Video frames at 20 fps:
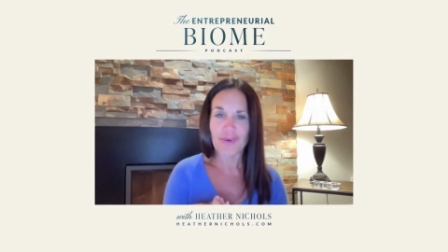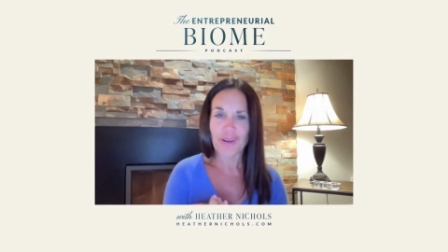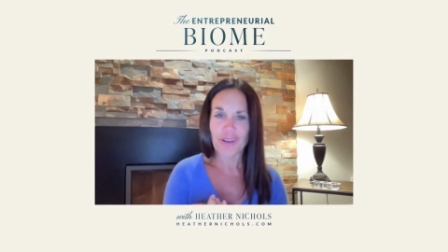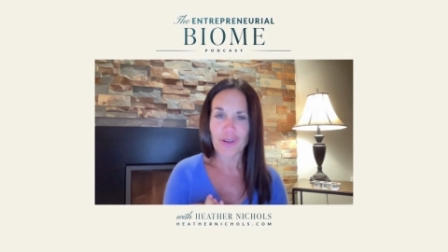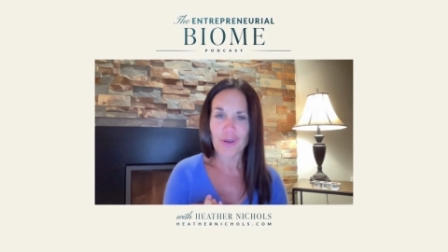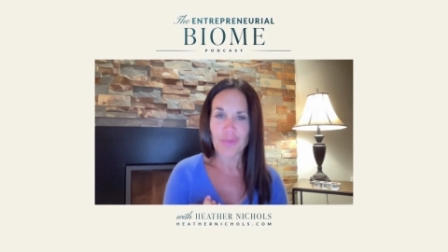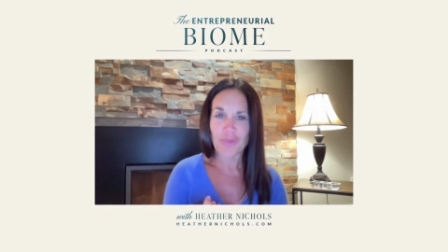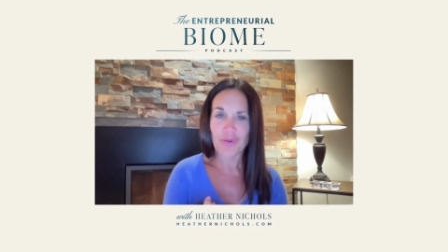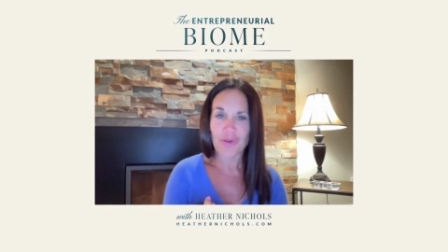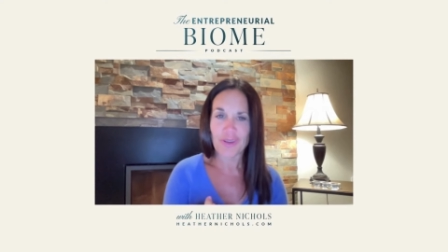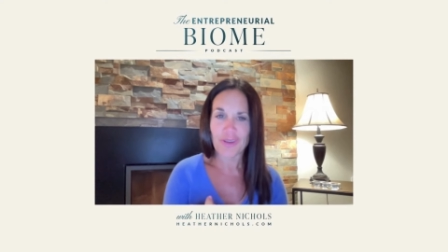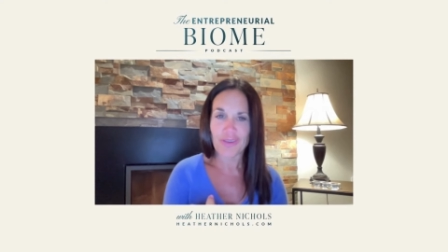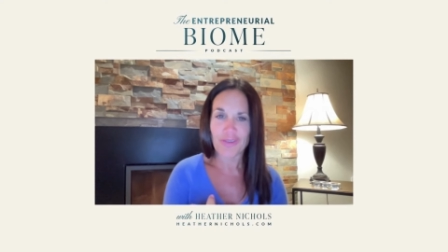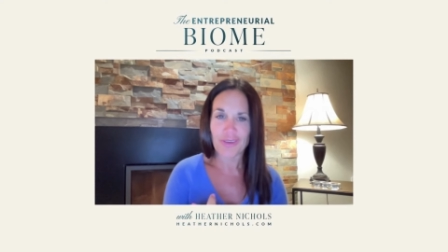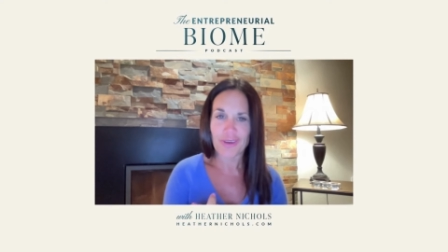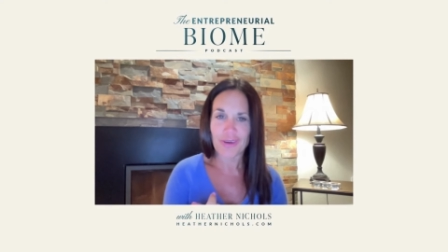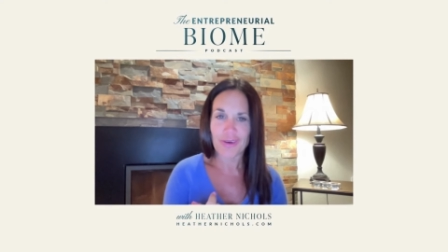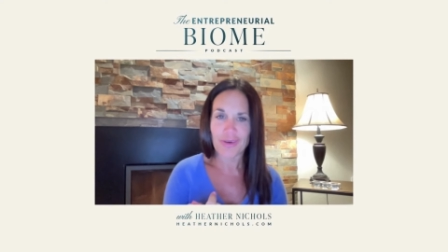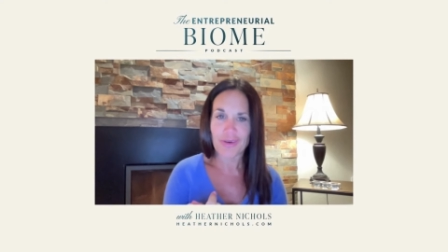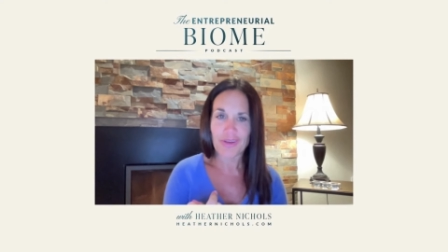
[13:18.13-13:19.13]
or your point of
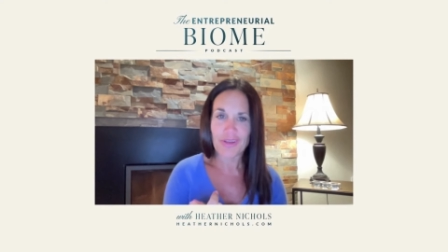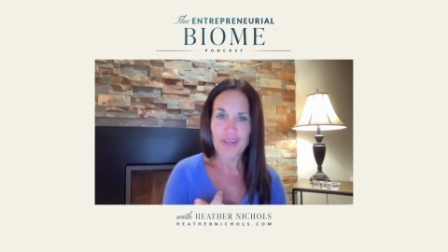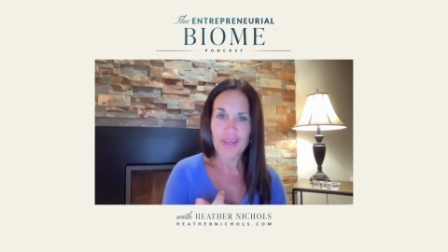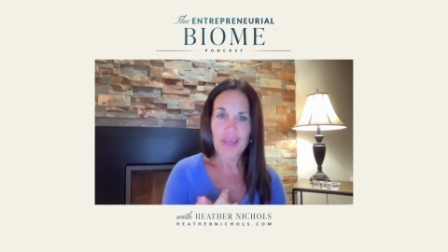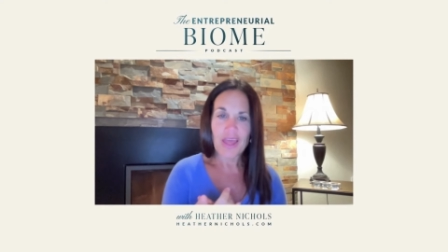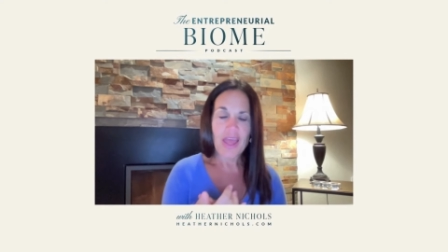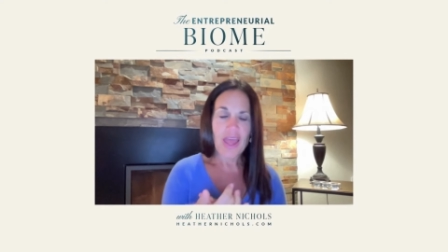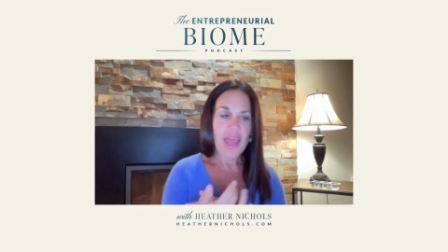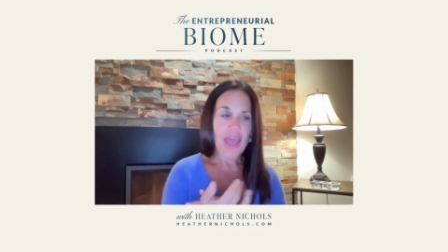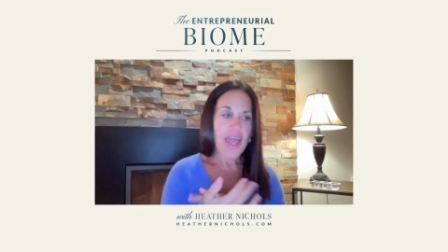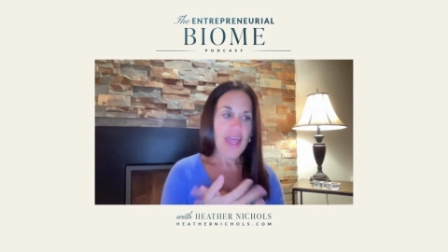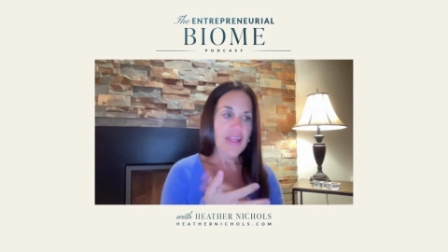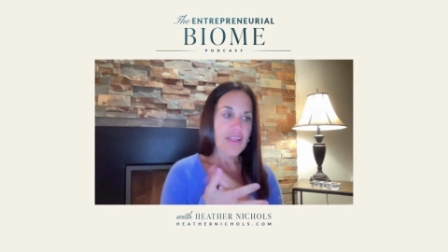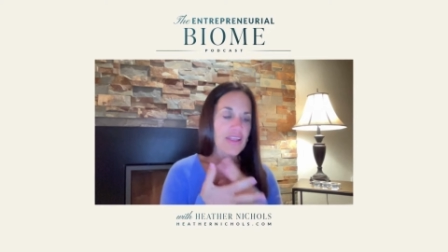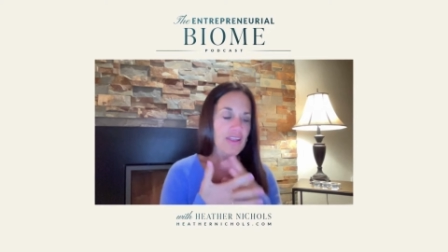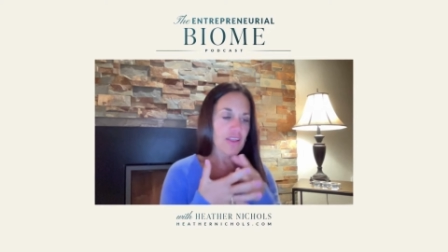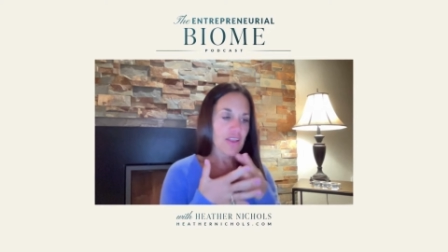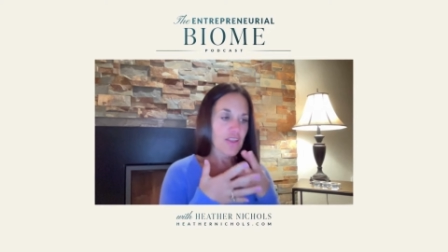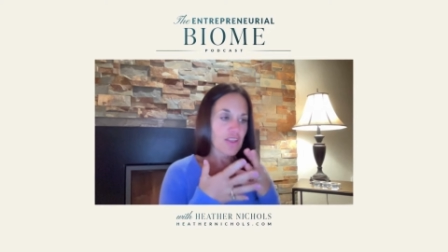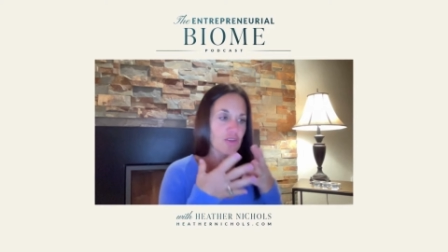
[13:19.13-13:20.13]
view.
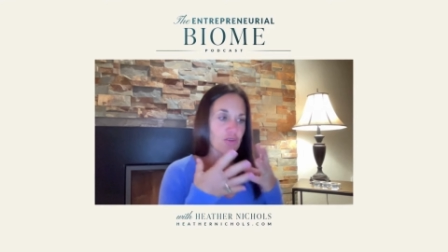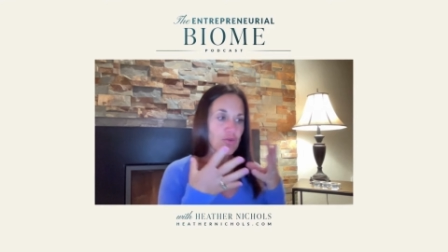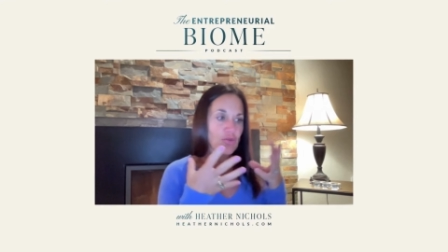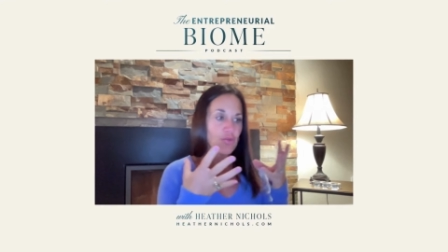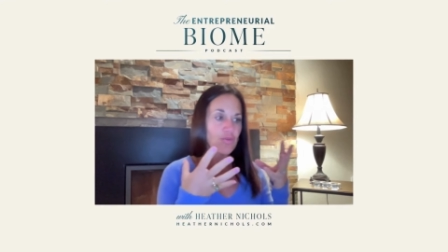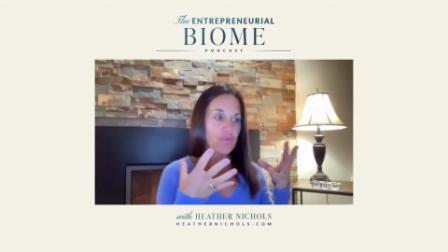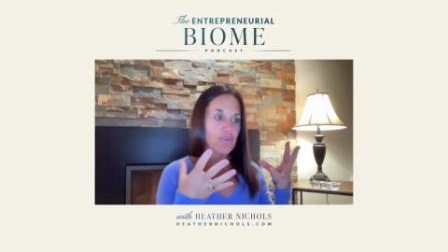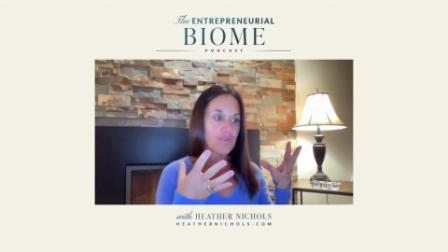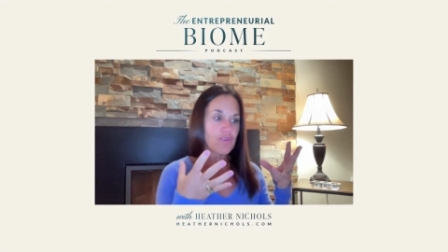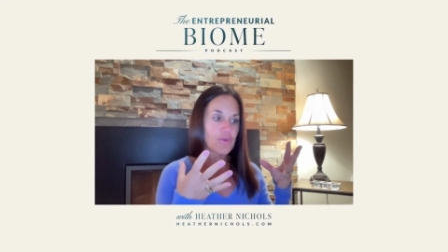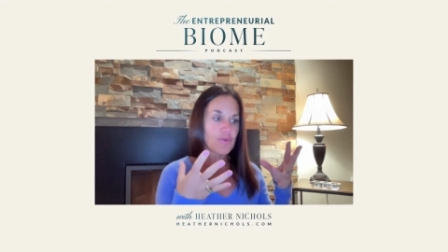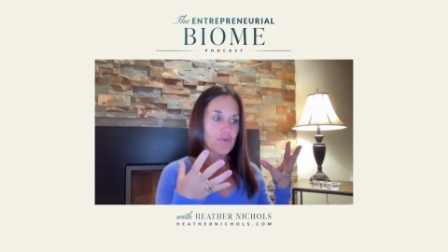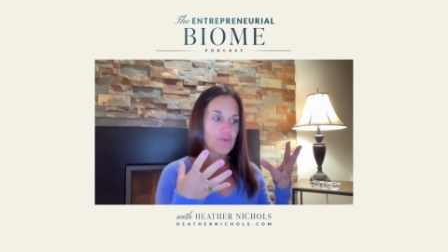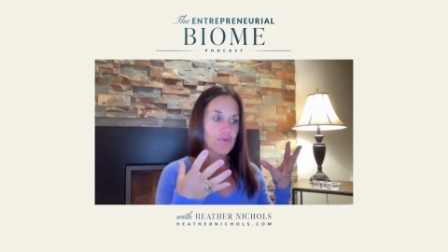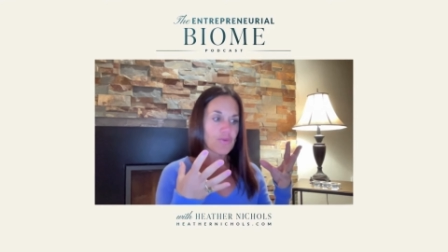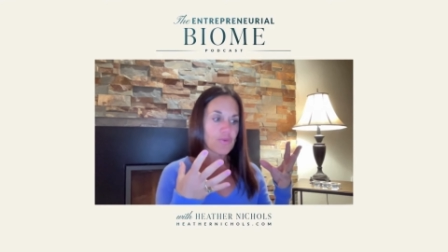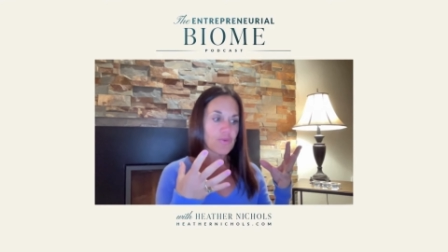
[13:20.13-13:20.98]
And you use,